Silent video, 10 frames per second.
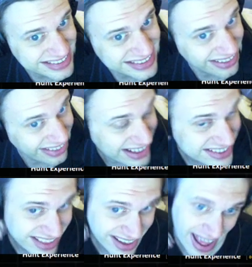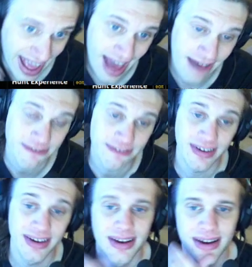less than half
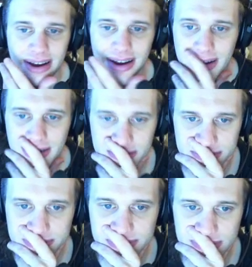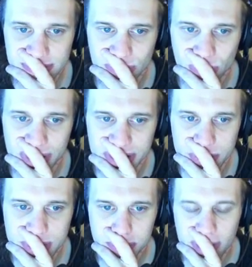of what you
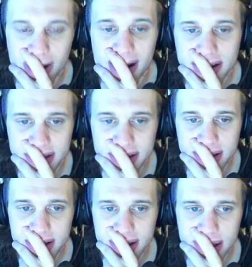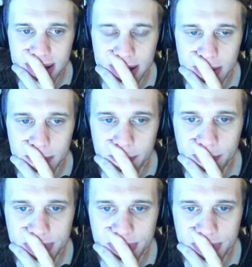can block. Um,